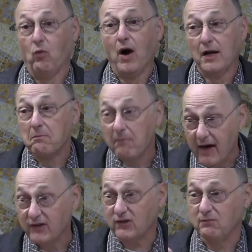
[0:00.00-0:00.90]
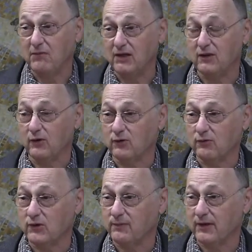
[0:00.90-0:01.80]
One must meet those
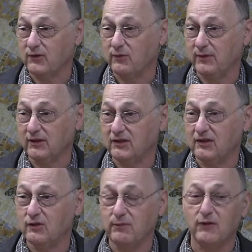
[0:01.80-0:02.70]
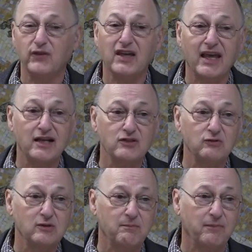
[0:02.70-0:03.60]
responsibilities, but if you can't
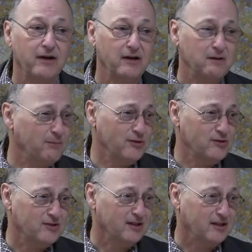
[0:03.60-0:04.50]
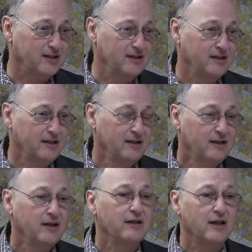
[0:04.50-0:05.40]
do it personally,
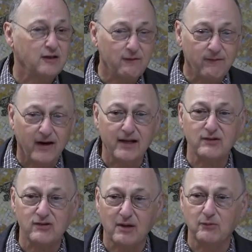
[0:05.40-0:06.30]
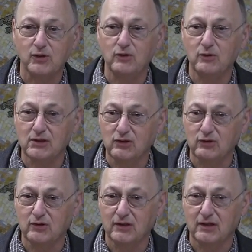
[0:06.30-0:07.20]
then you find someone who can
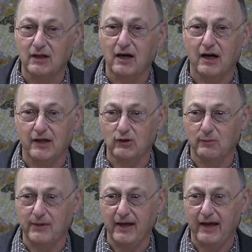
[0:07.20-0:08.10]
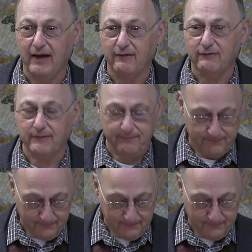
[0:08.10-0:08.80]
do it on your behalf